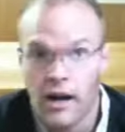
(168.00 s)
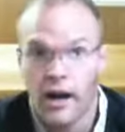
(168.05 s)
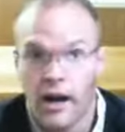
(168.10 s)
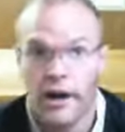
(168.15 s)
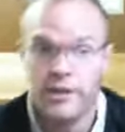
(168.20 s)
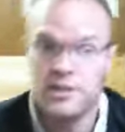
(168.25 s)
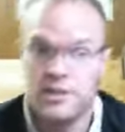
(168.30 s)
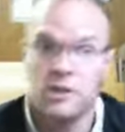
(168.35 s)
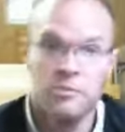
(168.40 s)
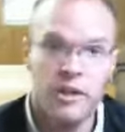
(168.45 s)
All
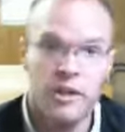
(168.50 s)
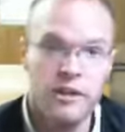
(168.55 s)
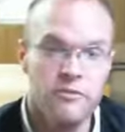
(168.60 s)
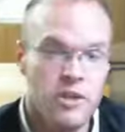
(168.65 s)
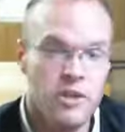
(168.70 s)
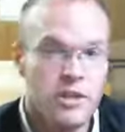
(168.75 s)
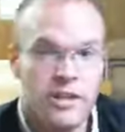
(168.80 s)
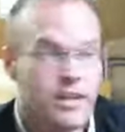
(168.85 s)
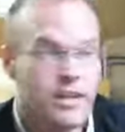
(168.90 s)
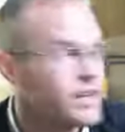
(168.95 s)
right, so let me give
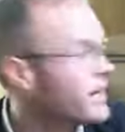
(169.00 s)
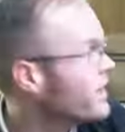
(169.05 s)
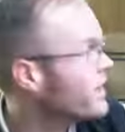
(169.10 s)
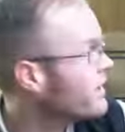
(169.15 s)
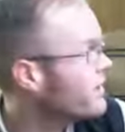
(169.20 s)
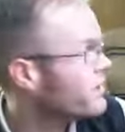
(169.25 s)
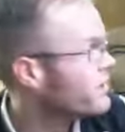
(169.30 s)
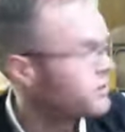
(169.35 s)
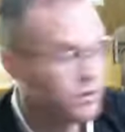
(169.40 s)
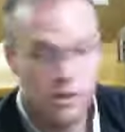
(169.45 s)
you
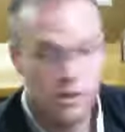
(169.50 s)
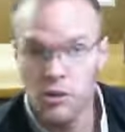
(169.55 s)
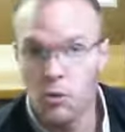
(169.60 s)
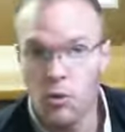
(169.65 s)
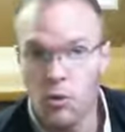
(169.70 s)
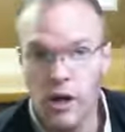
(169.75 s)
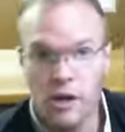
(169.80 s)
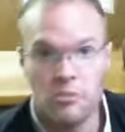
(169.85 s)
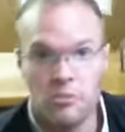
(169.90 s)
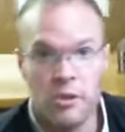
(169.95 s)
a, we're in the
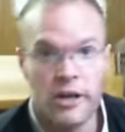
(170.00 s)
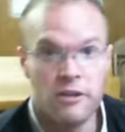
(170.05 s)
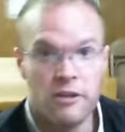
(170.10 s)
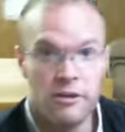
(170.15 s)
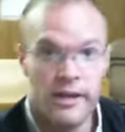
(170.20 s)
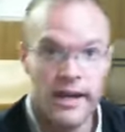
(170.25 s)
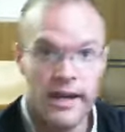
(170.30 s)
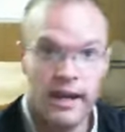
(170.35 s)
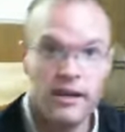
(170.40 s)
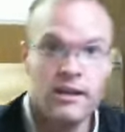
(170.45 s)
water break
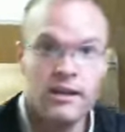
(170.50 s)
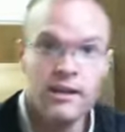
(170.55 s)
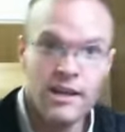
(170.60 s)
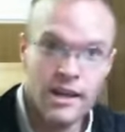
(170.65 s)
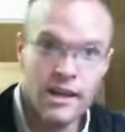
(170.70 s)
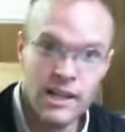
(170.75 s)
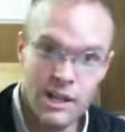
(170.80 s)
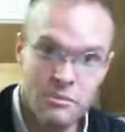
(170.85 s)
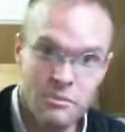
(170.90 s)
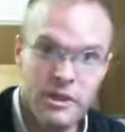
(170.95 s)
right now.
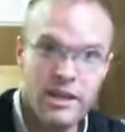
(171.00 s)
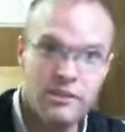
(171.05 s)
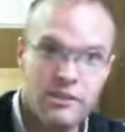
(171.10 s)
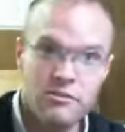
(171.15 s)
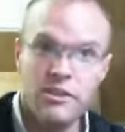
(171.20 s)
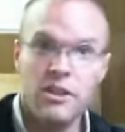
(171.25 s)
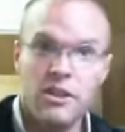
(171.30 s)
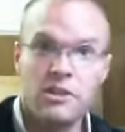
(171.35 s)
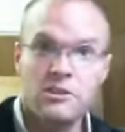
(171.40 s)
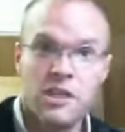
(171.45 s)
Let me give
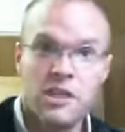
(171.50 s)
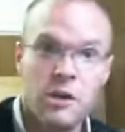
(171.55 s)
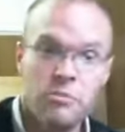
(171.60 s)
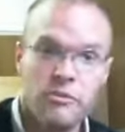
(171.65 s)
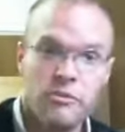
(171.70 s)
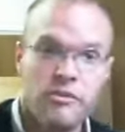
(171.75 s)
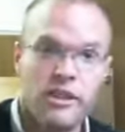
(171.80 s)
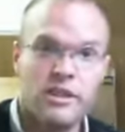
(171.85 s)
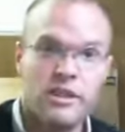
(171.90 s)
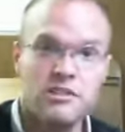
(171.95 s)
you a little tip
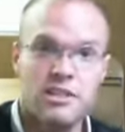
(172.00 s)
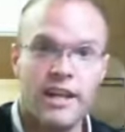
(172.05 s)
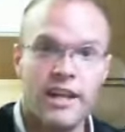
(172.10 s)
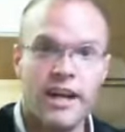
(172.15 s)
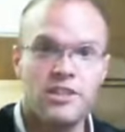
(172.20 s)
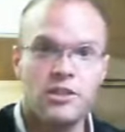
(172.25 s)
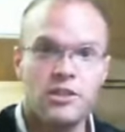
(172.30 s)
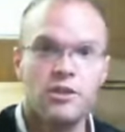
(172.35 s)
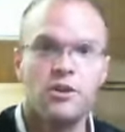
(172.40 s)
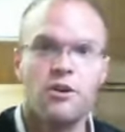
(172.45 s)
of things that I
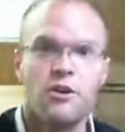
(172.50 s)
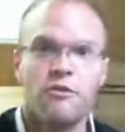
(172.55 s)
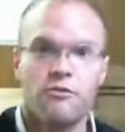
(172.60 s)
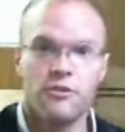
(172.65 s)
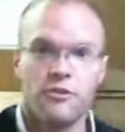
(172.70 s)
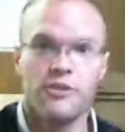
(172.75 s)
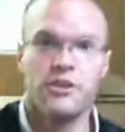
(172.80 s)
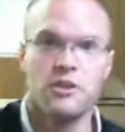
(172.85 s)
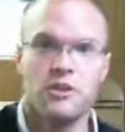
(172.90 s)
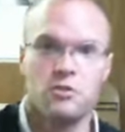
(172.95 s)
do
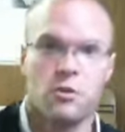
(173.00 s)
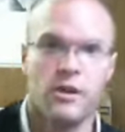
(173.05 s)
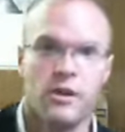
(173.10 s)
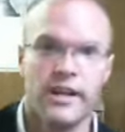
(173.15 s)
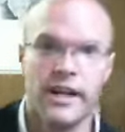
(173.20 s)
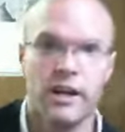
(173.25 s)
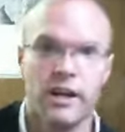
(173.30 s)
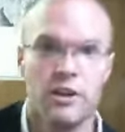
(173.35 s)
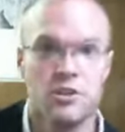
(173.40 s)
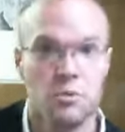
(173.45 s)
for this
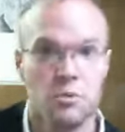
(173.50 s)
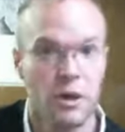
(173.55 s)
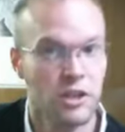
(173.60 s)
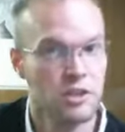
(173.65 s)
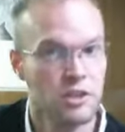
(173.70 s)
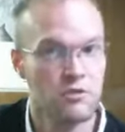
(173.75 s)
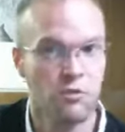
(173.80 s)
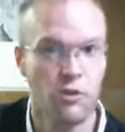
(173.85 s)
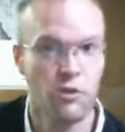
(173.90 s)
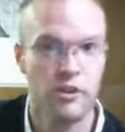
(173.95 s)
workout as well
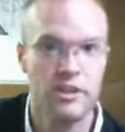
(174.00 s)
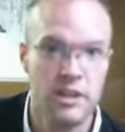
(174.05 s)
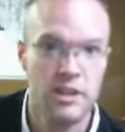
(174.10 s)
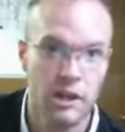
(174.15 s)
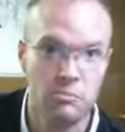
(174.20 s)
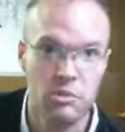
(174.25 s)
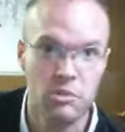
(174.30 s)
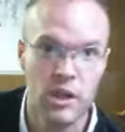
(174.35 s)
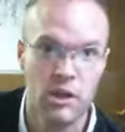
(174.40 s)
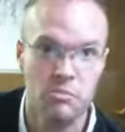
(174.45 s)
as for
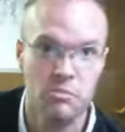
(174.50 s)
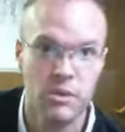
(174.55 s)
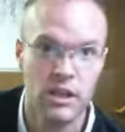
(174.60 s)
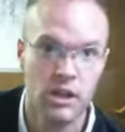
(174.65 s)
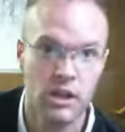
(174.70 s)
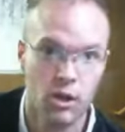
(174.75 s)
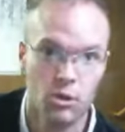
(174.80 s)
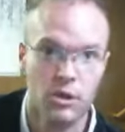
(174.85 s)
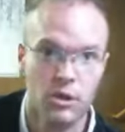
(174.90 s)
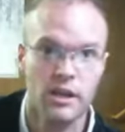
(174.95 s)
the P.A.P.
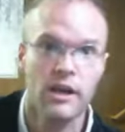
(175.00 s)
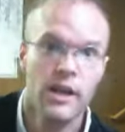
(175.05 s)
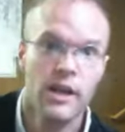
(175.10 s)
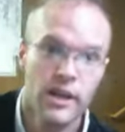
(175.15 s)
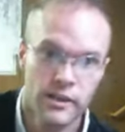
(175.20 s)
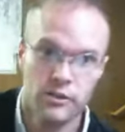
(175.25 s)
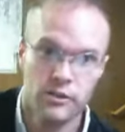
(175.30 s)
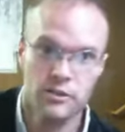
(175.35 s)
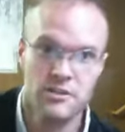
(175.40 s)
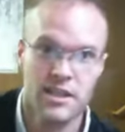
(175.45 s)
lower,
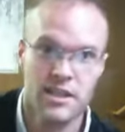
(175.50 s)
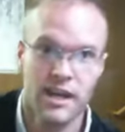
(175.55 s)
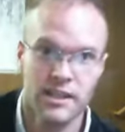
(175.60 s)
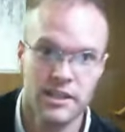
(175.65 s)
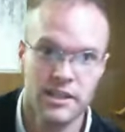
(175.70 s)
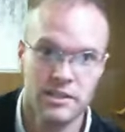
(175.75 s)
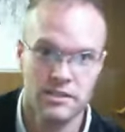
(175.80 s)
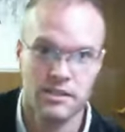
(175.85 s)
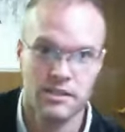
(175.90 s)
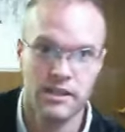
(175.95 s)
though it's not
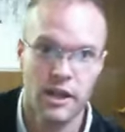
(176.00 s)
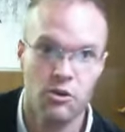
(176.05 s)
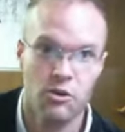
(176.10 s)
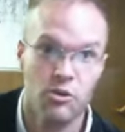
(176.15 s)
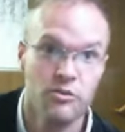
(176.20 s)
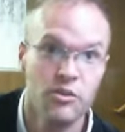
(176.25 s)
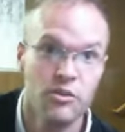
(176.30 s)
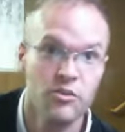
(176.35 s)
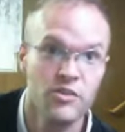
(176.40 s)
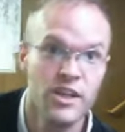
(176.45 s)
listed in that
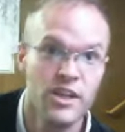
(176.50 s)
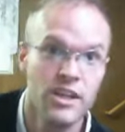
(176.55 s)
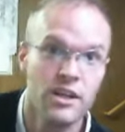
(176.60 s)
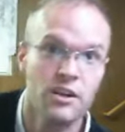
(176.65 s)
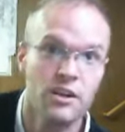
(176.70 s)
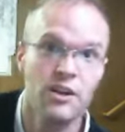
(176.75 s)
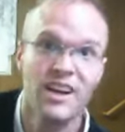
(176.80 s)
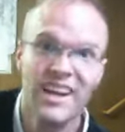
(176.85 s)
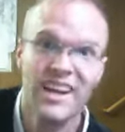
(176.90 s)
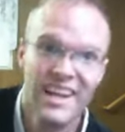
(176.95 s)
review
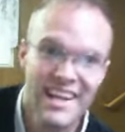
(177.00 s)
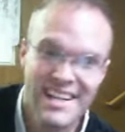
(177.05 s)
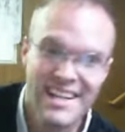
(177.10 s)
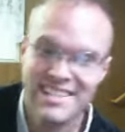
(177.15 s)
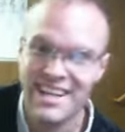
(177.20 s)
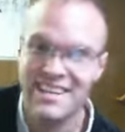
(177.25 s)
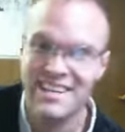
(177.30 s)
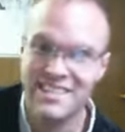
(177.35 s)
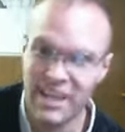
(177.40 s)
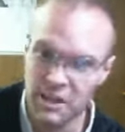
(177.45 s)
video, is
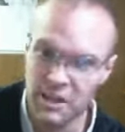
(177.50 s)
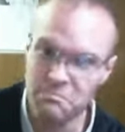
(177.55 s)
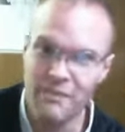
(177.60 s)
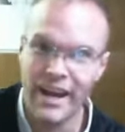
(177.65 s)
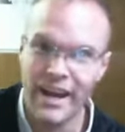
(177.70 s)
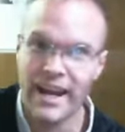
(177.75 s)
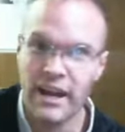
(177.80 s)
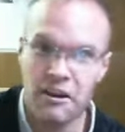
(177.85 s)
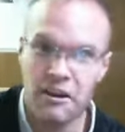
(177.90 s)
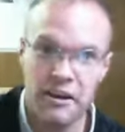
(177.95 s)
I set up
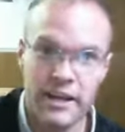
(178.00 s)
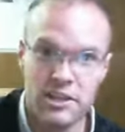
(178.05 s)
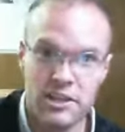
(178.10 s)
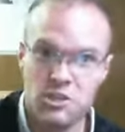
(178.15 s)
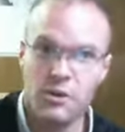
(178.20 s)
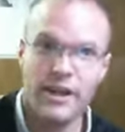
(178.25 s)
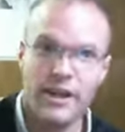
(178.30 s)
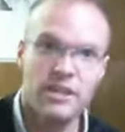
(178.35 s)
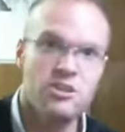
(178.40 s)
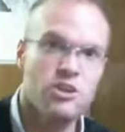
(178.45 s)
my area
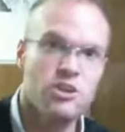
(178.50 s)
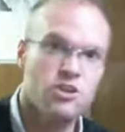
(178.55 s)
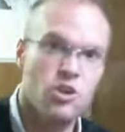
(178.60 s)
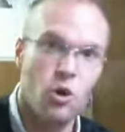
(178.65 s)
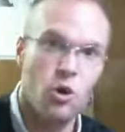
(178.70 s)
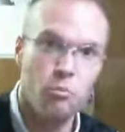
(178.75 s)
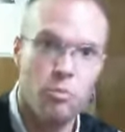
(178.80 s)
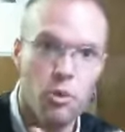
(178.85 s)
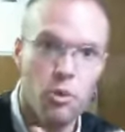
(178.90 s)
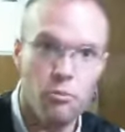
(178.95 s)
so I can just
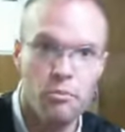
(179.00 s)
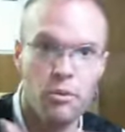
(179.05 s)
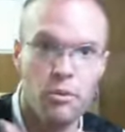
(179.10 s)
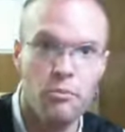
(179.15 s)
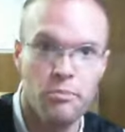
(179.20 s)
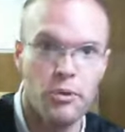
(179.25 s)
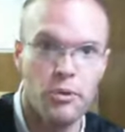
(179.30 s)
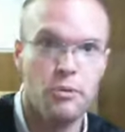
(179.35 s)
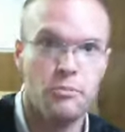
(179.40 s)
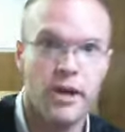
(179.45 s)
go boom, boom,
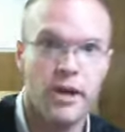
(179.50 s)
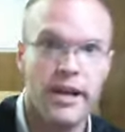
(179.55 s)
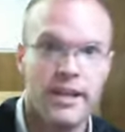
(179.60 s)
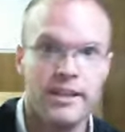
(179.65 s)
boom right in